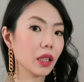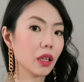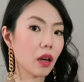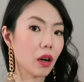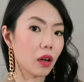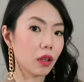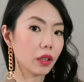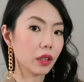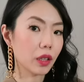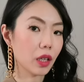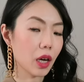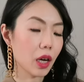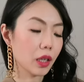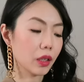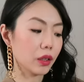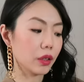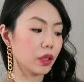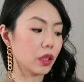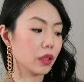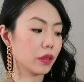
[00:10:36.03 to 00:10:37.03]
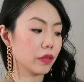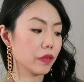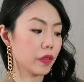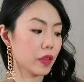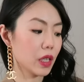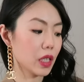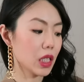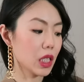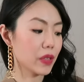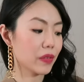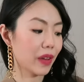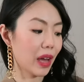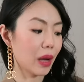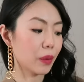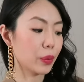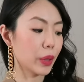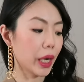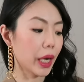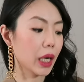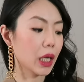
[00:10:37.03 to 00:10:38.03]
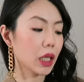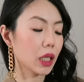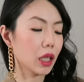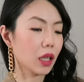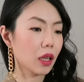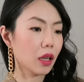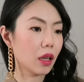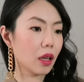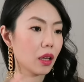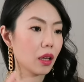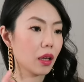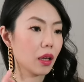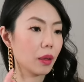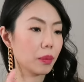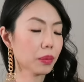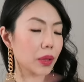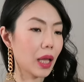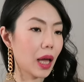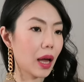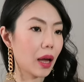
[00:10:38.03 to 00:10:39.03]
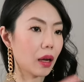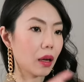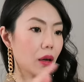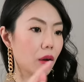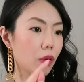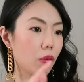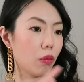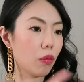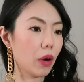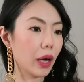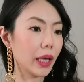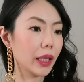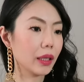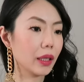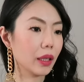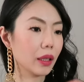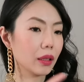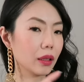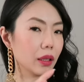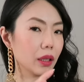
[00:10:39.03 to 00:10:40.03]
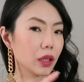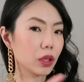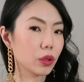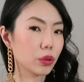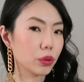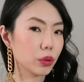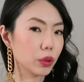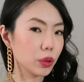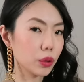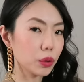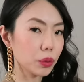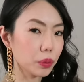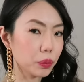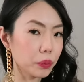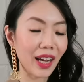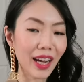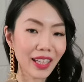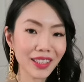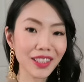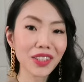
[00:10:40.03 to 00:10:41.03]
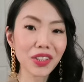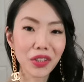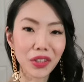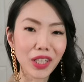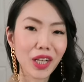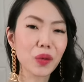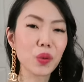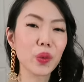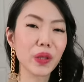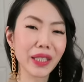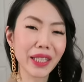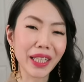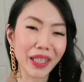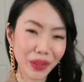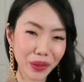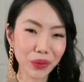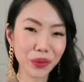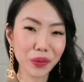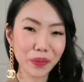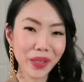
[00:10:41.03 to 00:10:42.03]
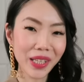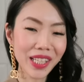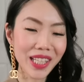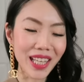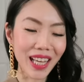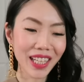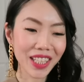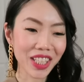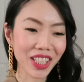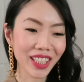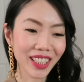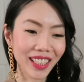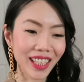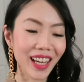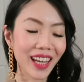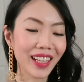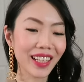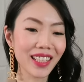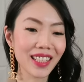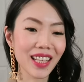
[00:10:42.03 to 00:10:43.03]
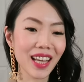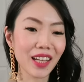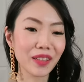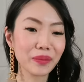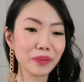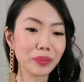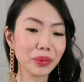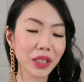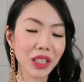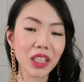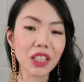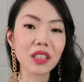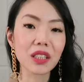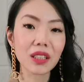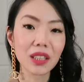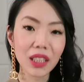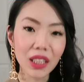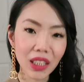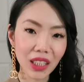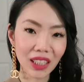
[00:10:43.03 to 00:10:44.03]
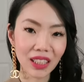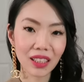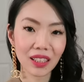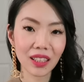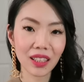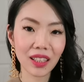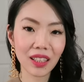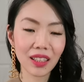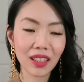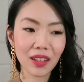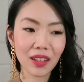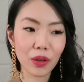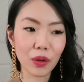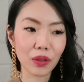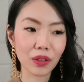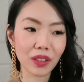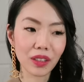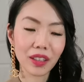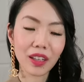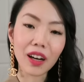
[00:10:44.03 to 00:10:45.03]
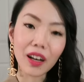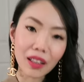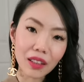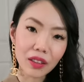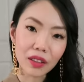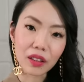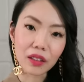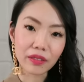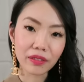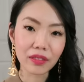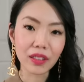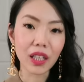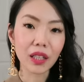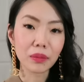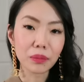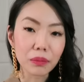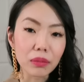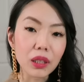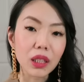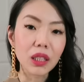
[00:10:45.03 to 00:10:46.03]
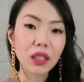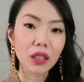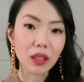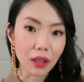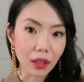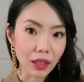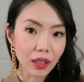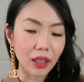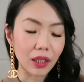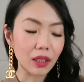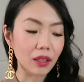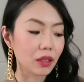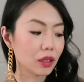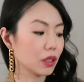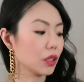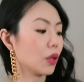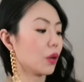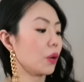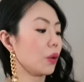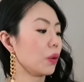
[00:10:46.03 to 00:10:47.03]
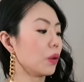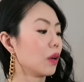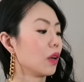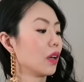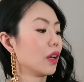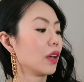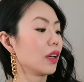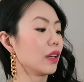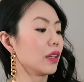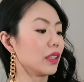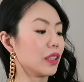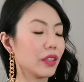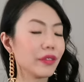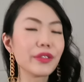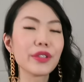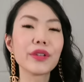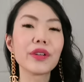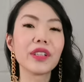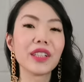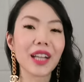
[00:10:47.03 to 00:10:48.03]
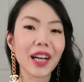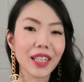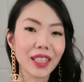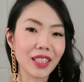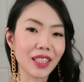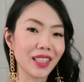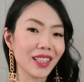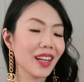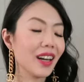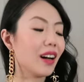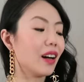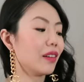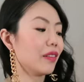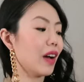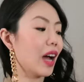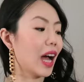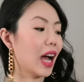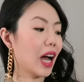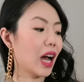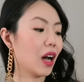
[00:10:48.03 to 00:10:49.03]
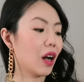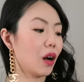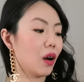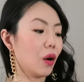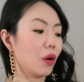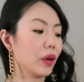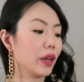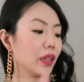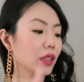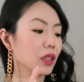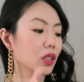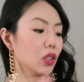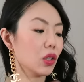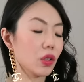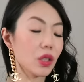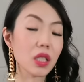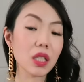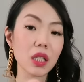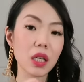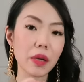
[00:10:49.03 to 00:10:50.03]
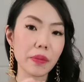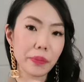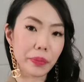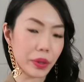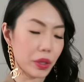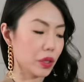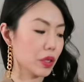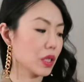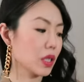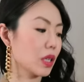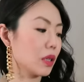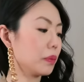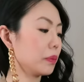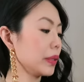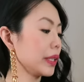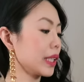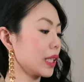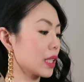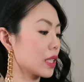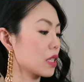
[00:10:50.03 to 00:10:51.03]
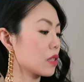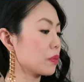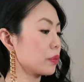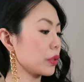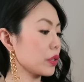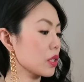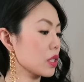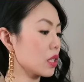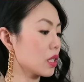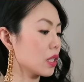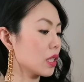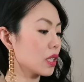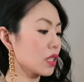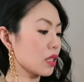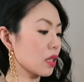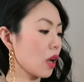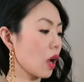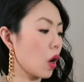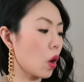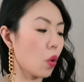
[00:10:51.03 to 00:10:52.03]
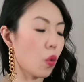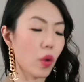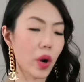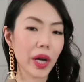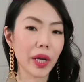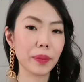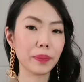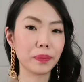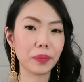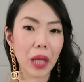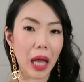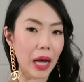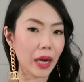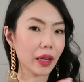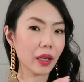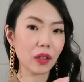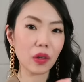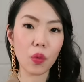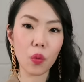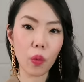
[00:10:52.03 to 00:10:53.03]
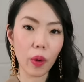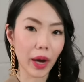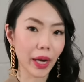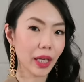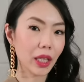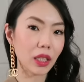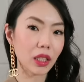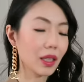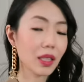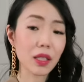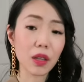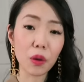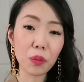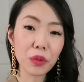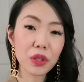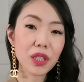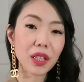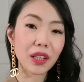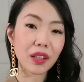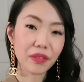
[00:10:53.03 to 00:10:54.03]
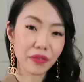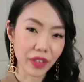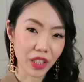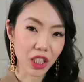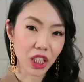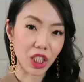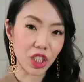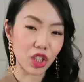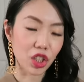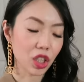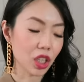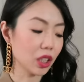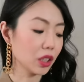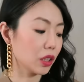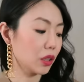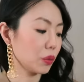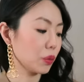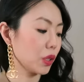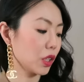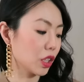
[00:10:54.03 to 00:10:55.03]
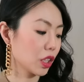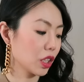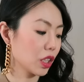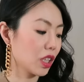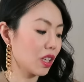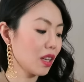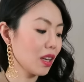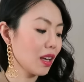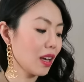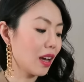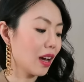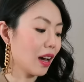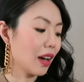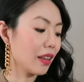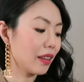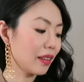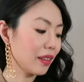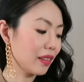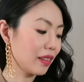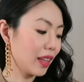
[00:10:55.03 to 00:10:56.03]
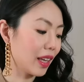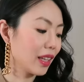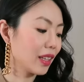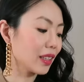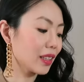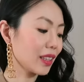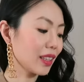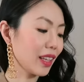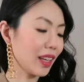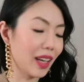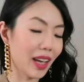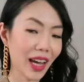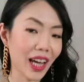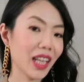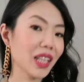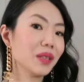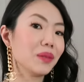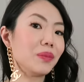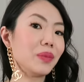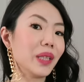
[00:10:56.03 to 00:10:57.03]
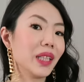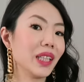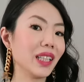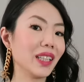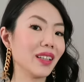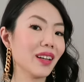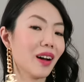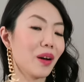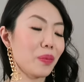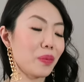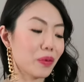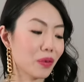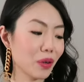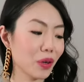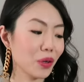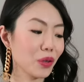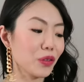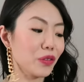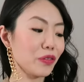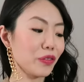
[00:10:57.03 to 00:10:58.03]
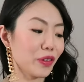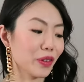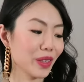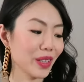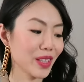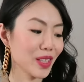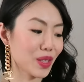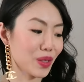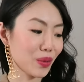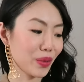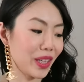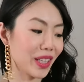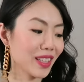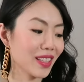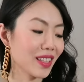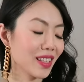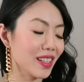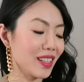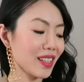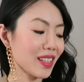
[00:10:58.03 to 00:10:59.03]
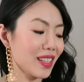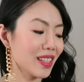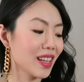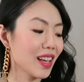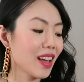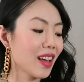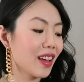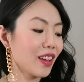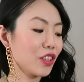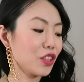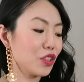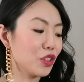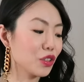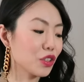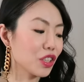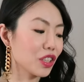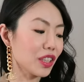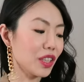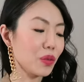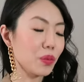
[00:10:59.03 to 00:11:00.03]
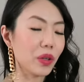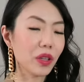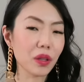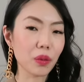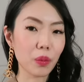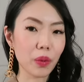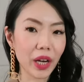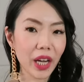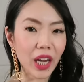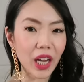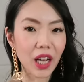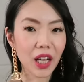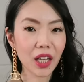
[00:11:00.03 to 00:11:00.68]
they call the color of this fabric black, white, and ecru. I had to look at what ecru means actually, and it's unbleached linen or the color of unbleached linen. So it gives you an idea of how it looks in person because in person it's not quite black and white. It's almost like a vintage color, which I think can be a pro for this tweed since usually with white